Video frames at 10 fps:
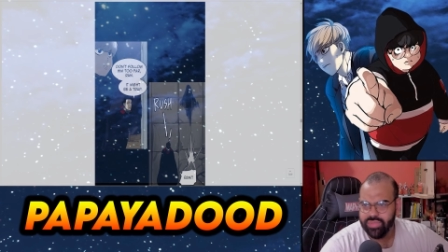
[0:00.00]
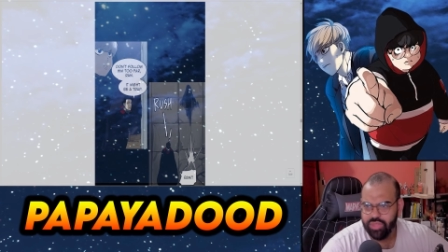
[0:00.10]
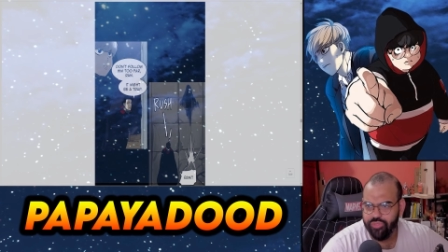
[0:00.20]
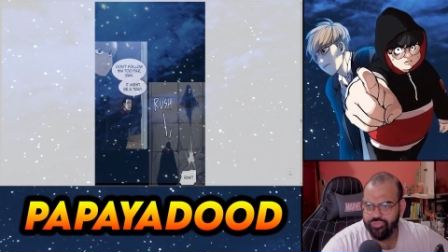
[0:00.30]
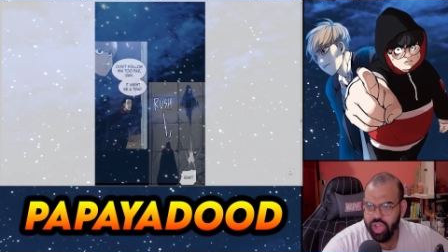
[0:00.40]

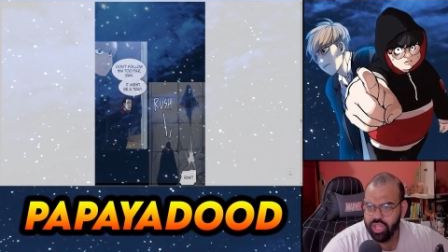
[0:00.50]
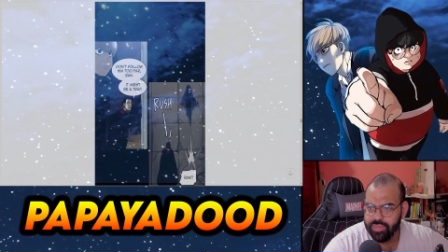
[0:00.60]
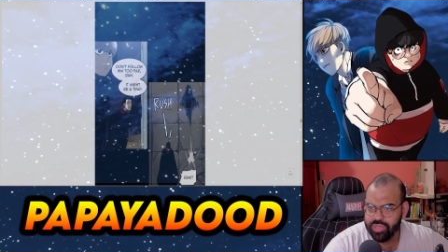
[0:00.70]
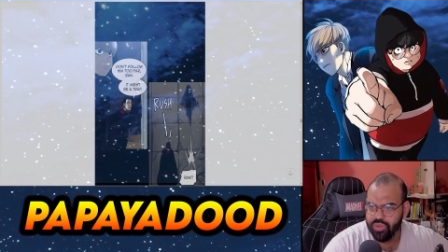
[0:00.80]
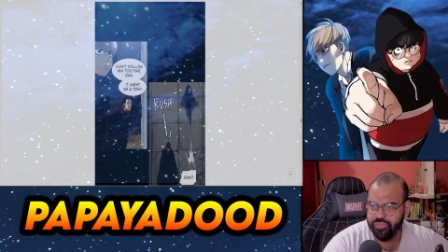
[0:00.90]
Don't follow
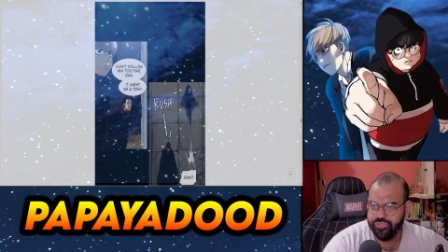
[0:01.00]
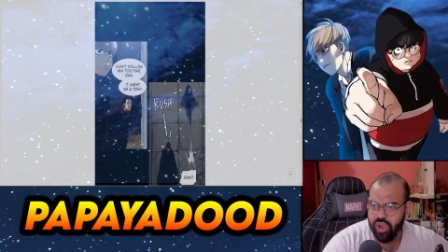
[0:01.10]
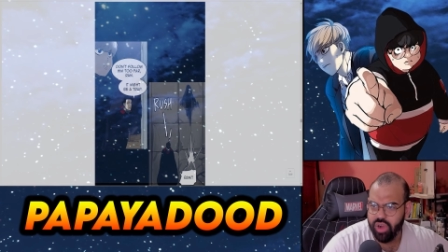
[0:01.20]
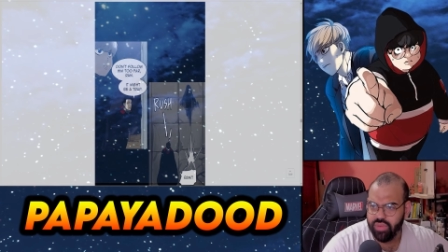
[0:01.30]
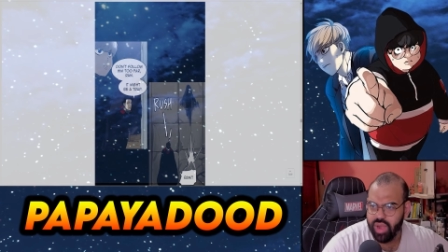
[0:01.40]
him too
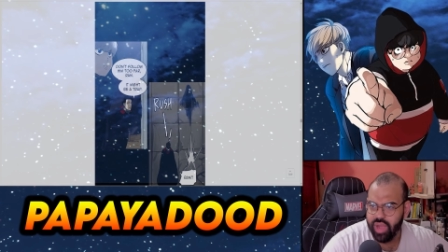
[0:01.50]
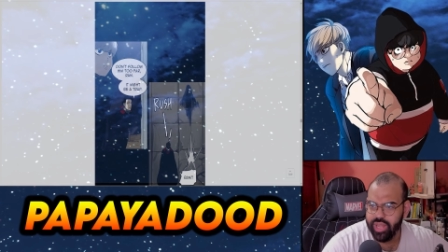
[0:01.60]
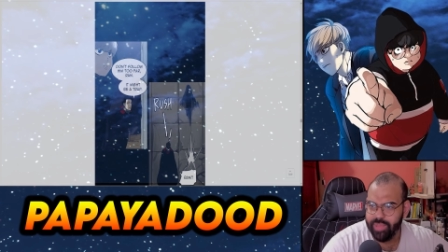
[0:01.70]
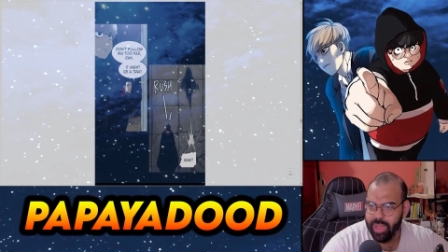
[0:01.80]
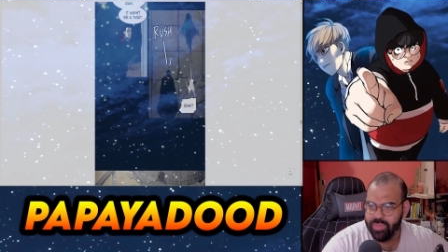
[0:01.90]
far, Ran.
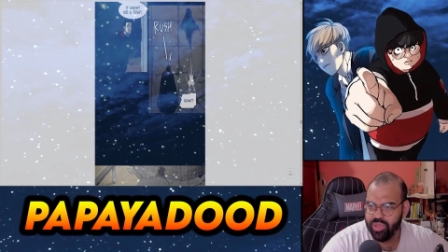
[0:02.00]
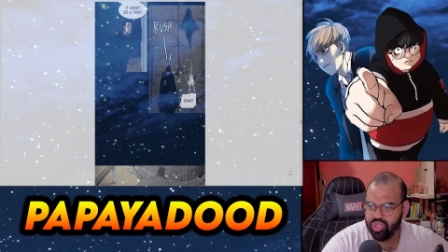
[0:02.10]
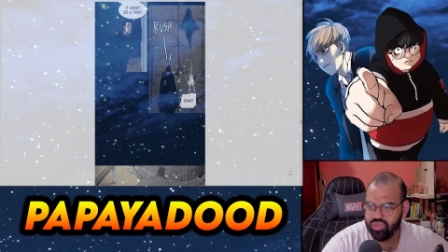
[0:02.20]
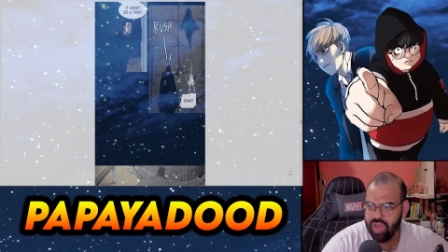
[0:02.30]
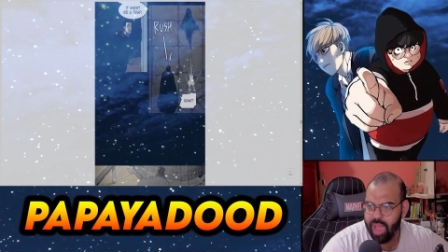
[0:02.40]
It might be a
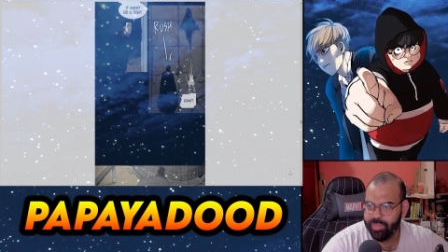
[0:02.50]
trap.